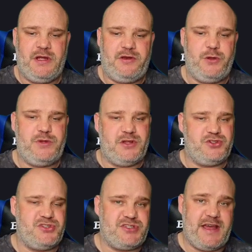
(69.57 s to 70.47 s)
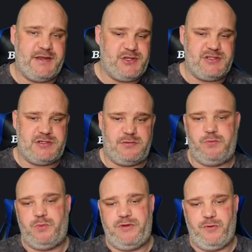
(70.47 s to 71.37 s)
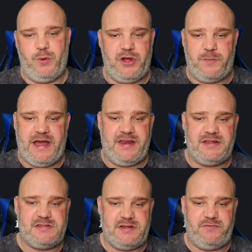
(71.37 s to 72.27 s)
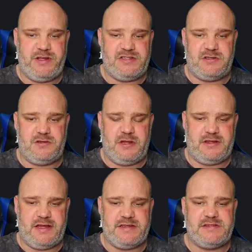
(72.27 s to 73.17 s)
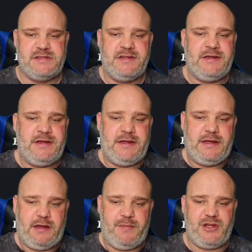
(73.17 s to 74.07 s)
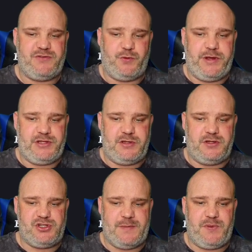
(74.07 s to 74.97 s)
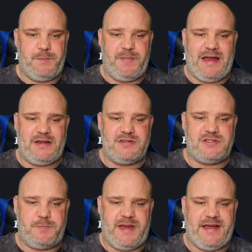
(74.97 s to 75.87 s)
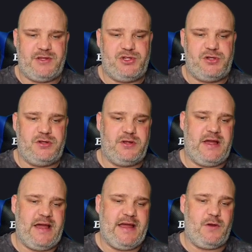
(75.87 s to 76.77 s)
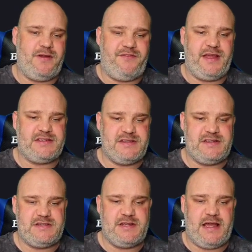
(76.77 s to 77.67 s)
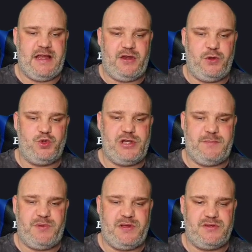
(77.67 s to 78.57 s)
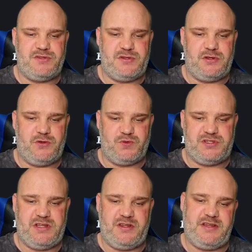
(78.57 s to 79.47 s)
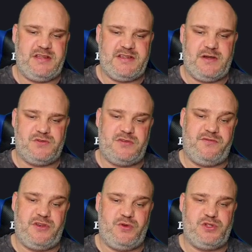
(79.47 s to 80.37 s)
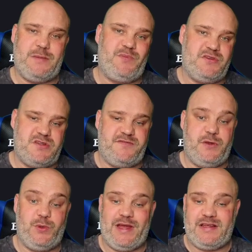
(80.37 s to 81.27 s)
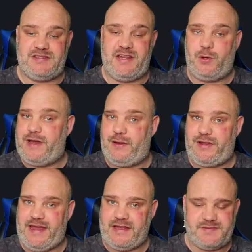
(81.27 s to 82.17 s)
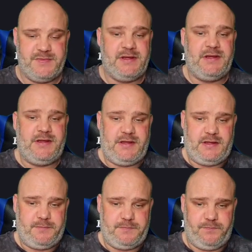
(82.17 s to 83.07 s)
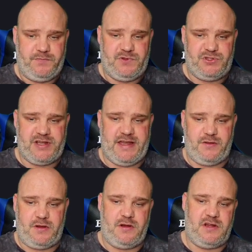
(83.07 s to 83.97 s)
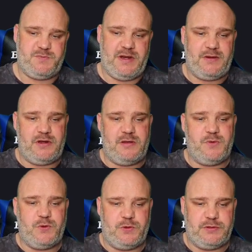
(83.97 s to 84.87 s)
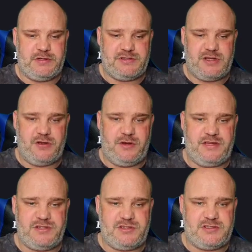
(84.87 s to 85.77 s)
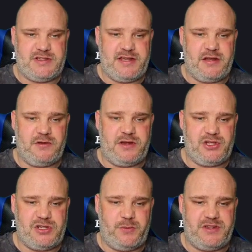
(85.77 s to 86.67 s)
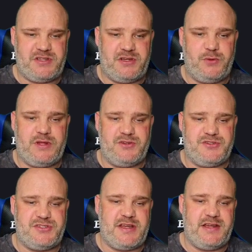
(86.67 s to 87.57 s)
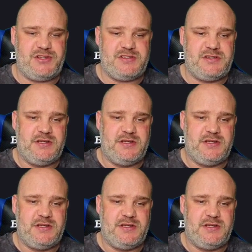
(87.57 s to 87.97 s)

New dungeon stages. We've all heard about this in recent days. A major void champion balance patch. AI fixes and new champions. You'll see the details of the new champions in a few days. They're not out yet. Check out the highlights below to learn more. So let's take a look at it, shall we? So new dungeon stages.